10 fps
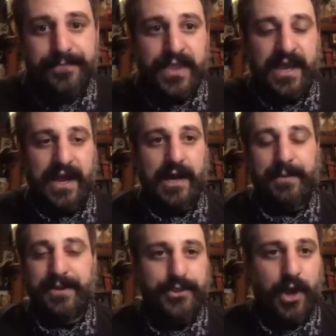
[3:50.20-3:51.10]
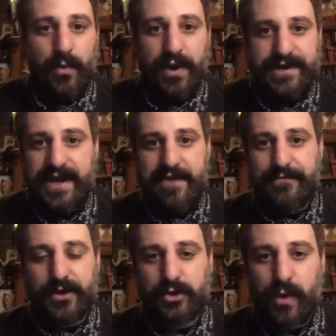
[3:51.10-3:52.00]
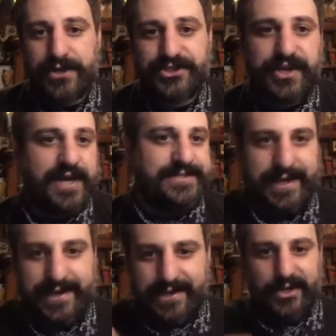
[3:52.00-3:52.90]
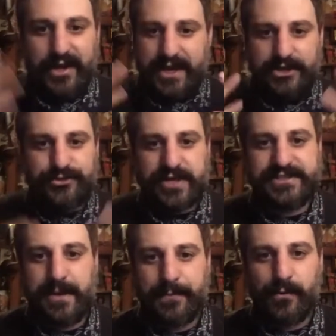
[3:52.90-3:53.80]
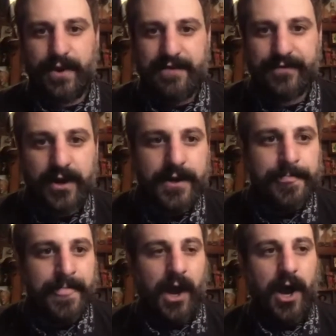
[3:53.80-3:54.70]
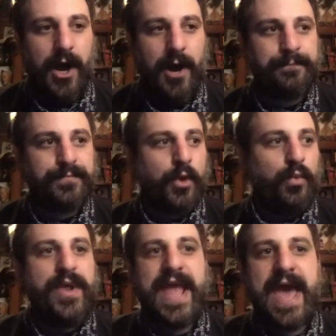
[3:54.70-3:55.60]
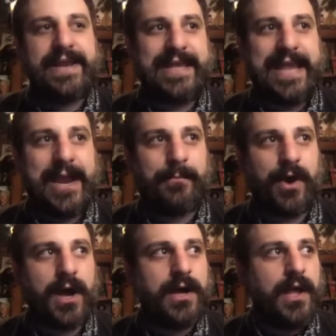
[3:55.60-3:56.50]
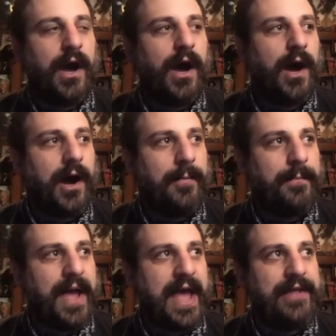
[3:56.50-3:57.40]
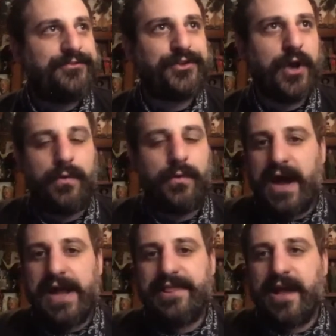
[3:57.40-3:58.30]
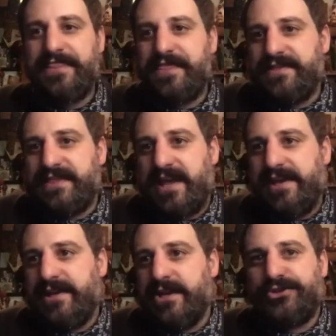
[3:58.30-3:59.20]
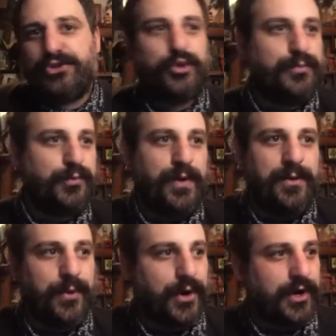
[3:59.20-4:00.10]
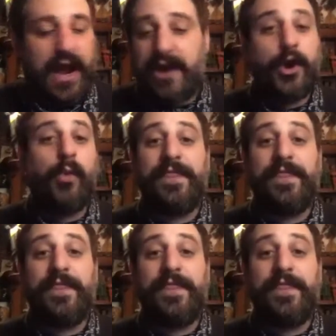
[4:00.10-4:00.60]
but no one ever questioned us. I kind of dressed up or whatever. We had a camera. And so I think they assumed we were, I don't know what they